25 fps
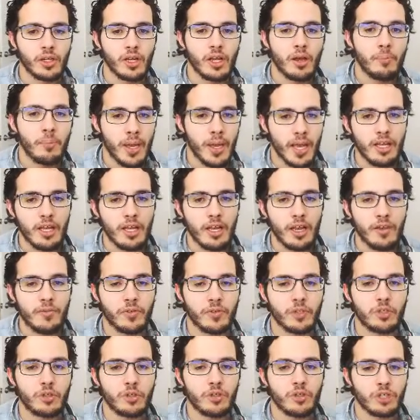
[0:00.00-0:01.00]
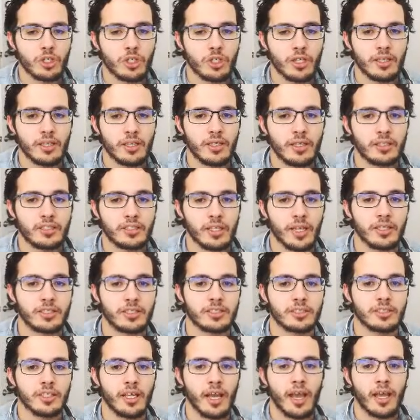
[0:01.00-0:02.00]
Mega Evolution in the sense
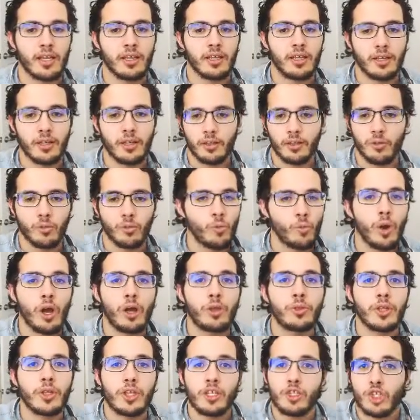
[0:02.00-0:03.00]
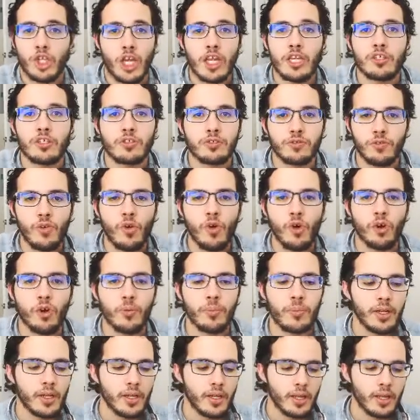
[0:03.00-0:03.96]
that, well, they change form.